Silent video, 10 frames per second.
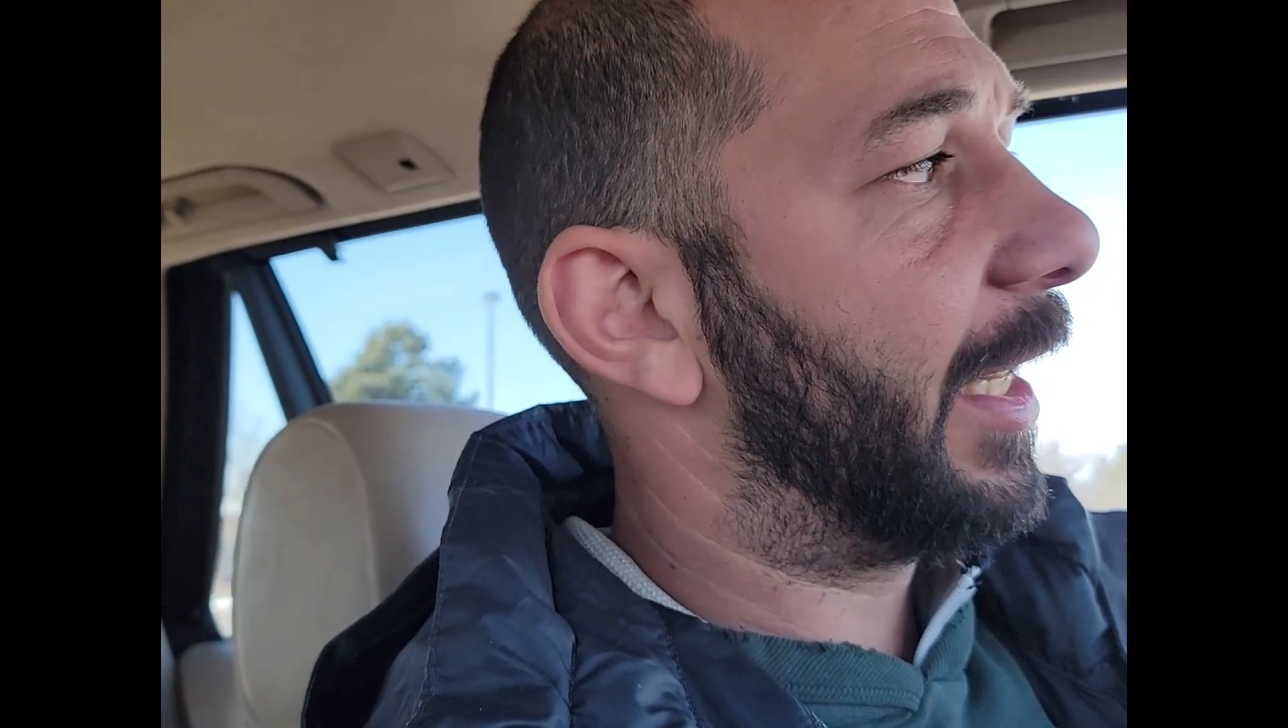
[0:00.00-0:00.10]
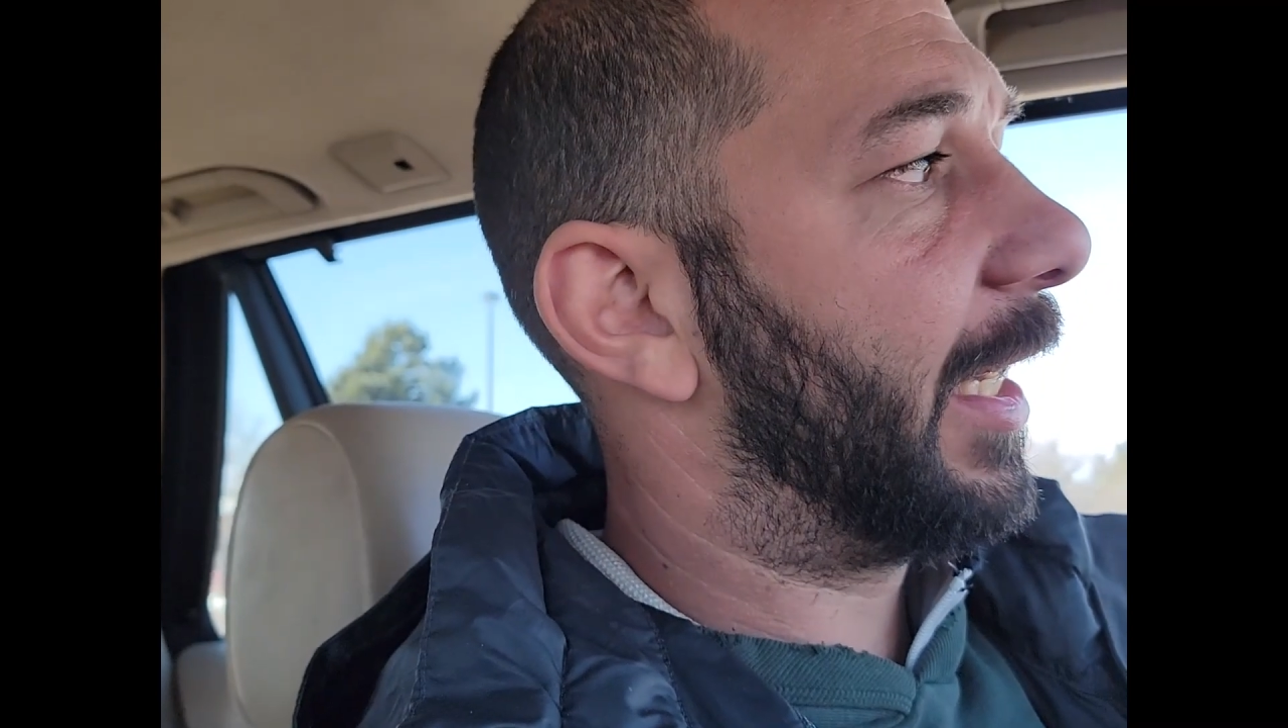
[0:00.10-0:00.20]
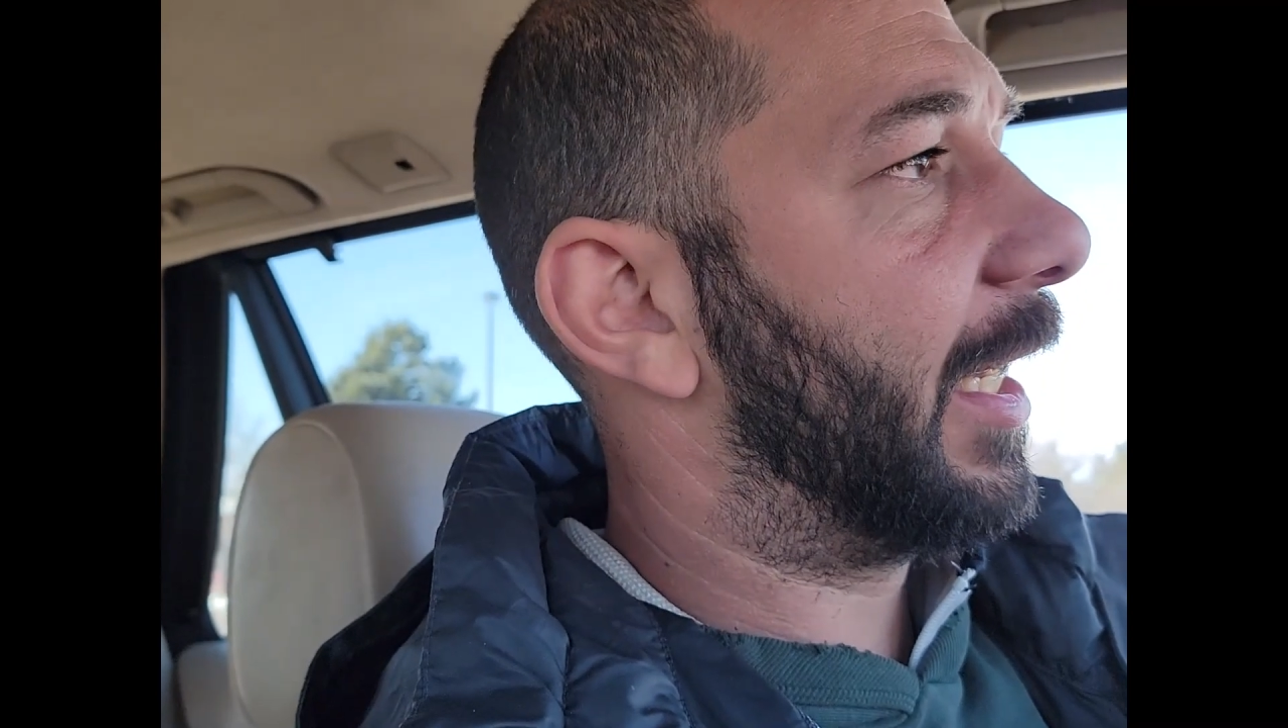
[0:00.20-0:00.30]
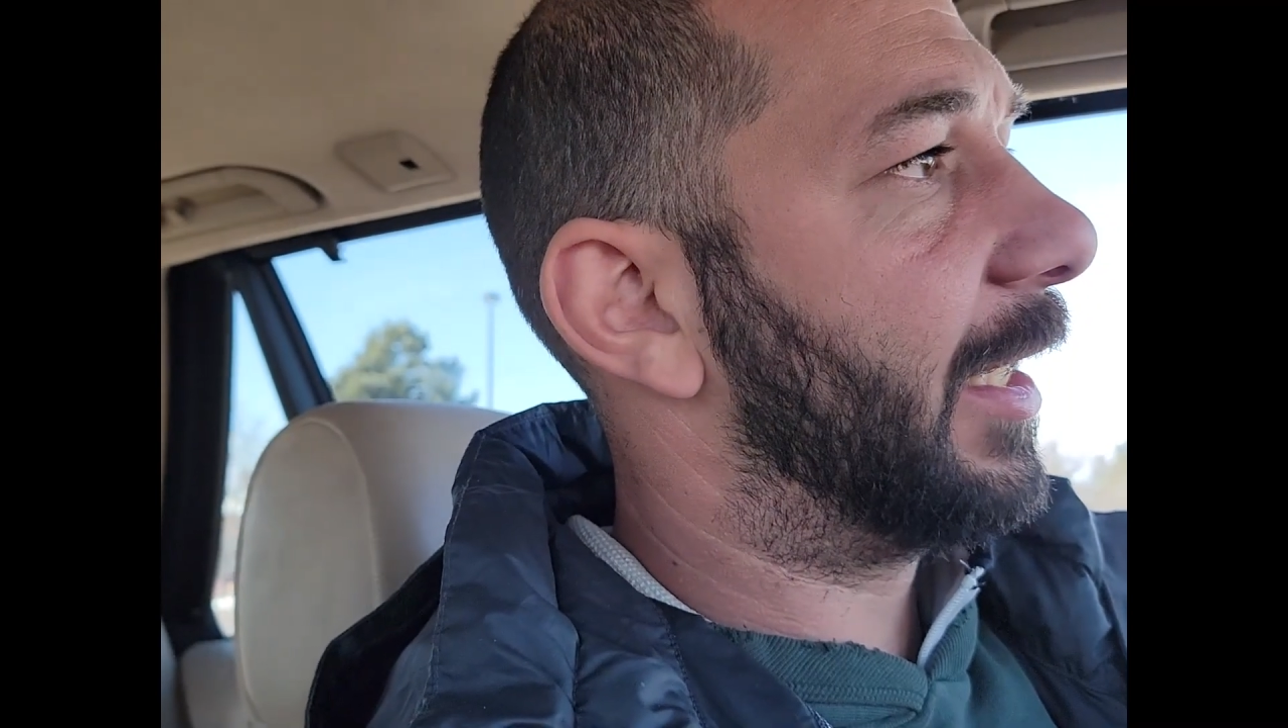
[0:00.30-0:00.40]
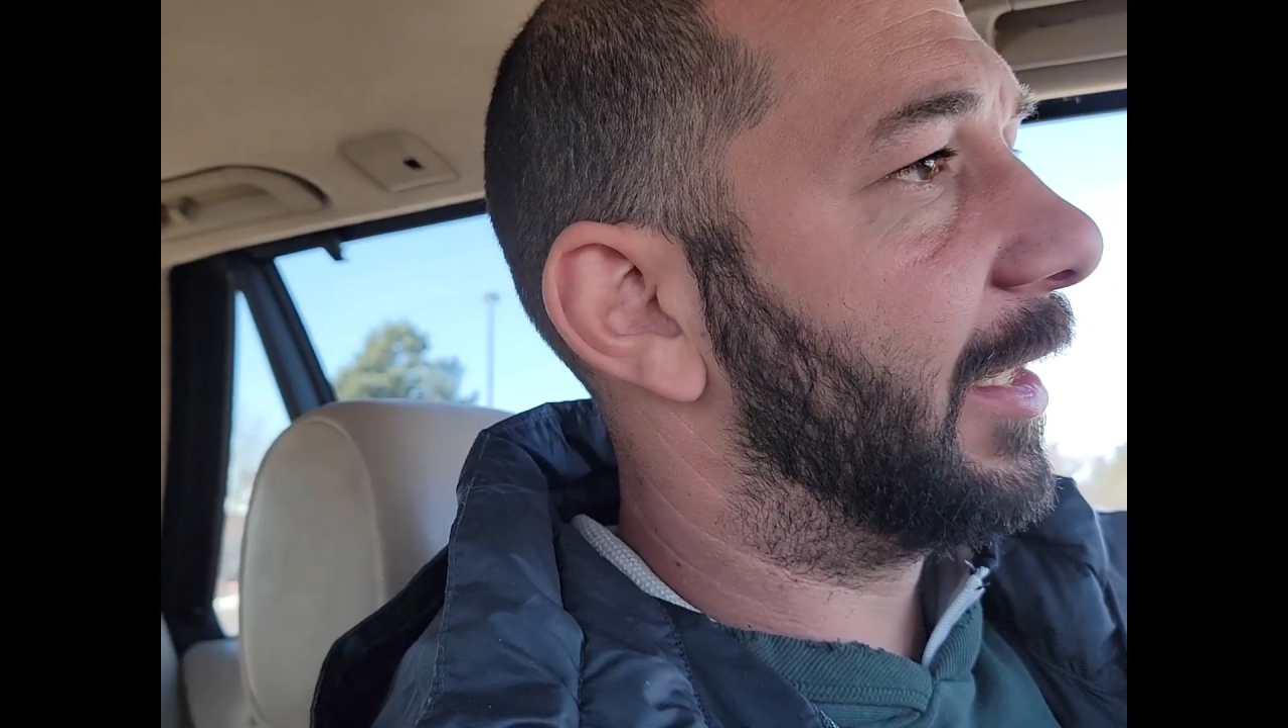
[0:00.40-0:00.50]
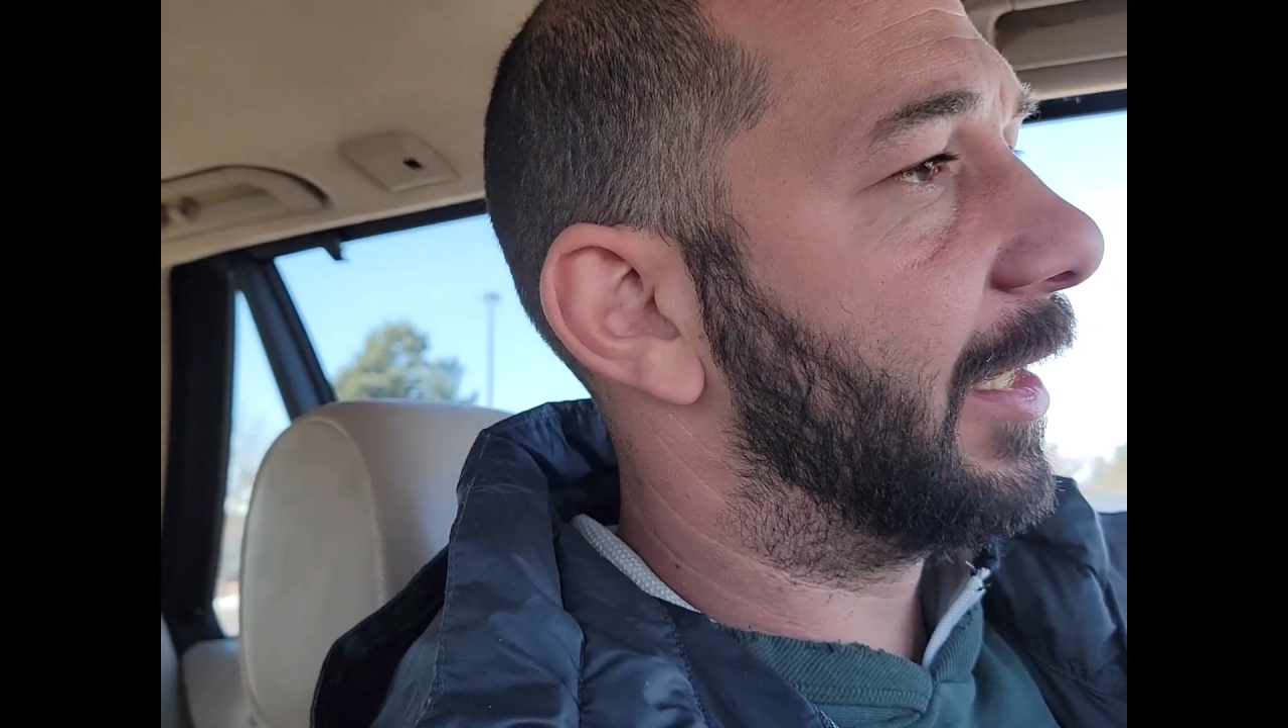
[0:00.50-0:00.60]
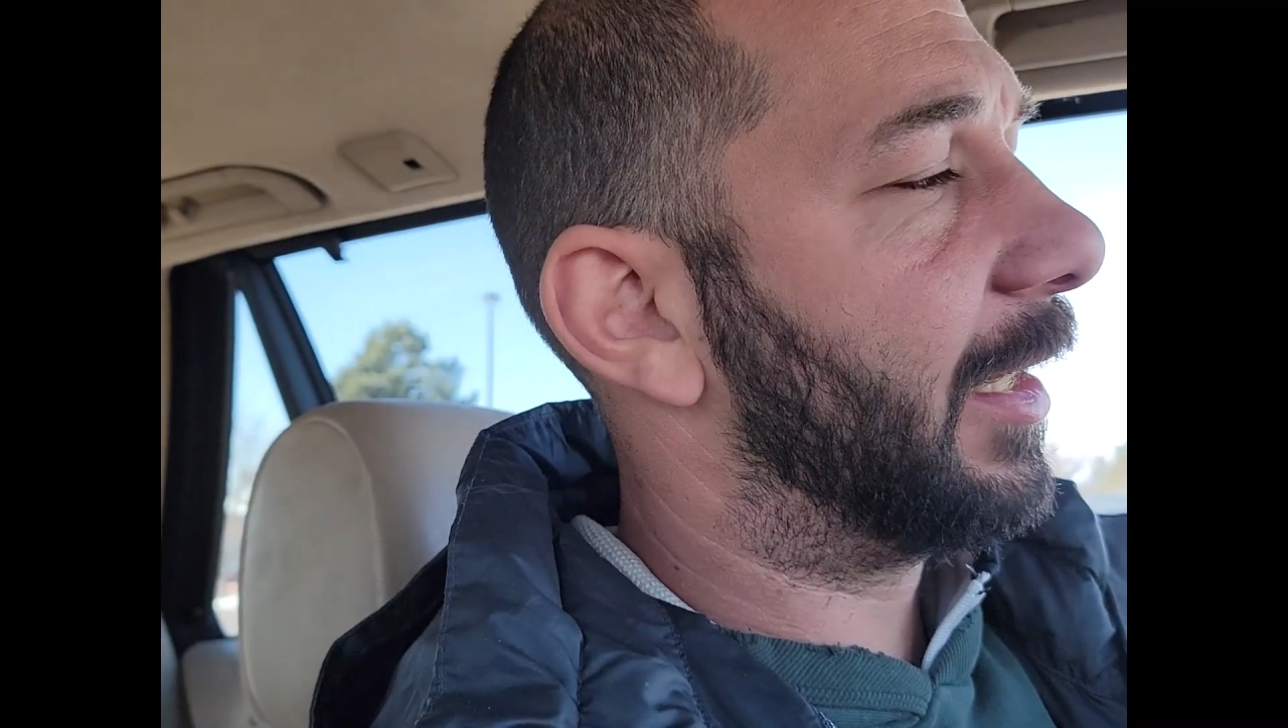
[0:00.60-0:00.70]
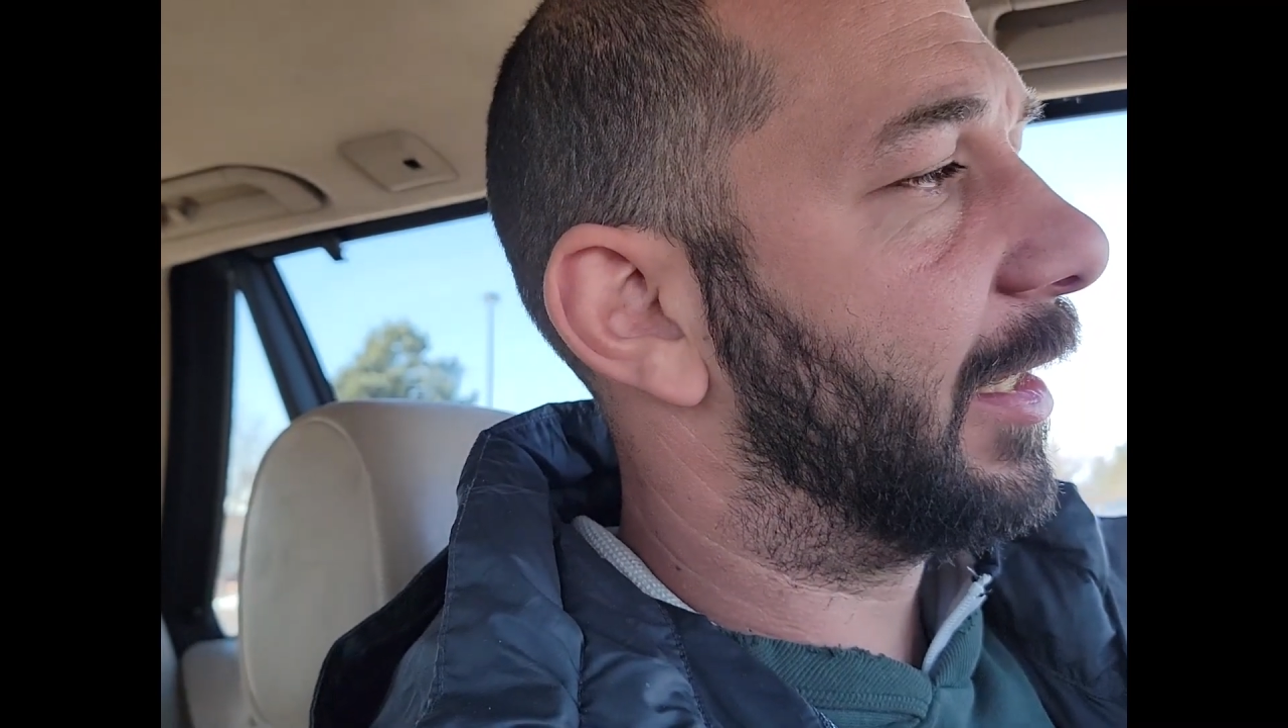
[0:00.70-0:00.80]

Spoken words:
and